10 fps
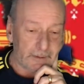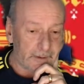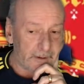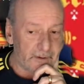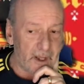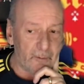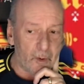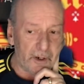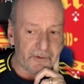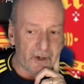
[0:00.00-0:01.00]
Because
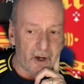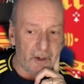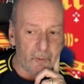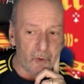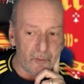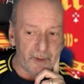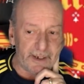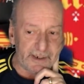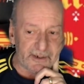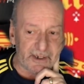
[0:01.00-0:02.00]
otherwise I will
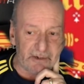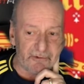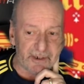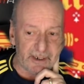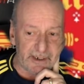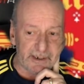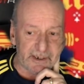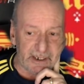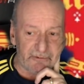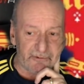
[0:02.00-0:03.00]
be seriously
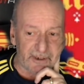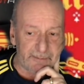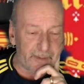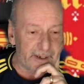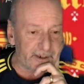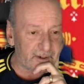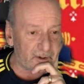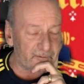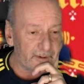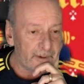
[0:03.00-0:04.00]
pissed
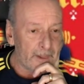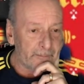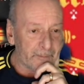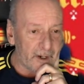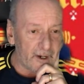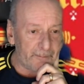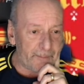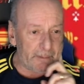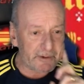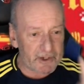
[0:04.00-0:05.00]
off.
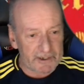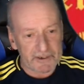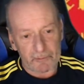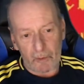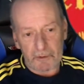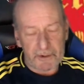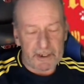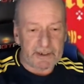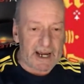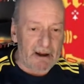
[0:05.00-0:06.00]
Pepper G says, what was
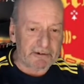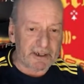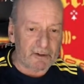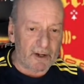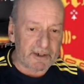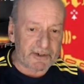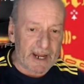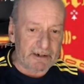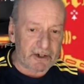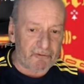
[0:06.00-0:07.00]
his character like?
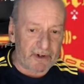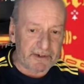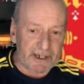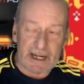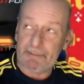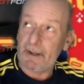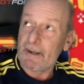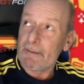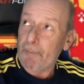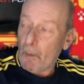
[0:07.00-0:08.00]
Standard crazy keeper.
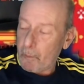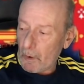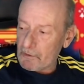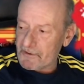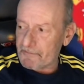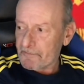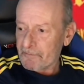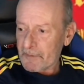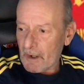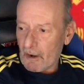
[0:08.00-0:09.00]
Bob Wilson.
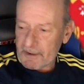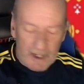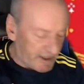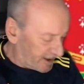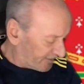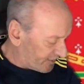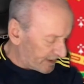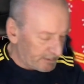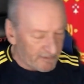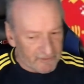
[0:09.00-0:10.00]
I was lucky enough to
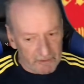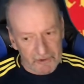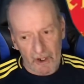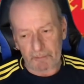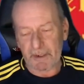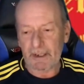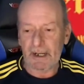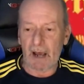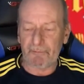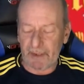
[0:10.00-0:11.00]
meet him a few times.
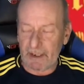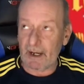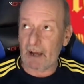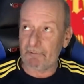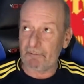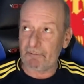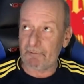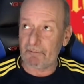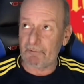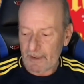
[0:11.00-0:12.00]
Lovely
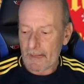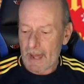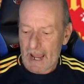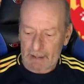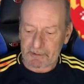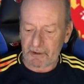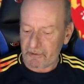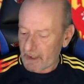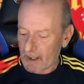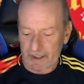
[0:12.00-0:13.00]
fella. Absolute
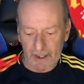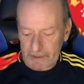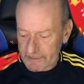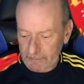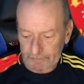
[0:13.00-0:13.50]
nutcase.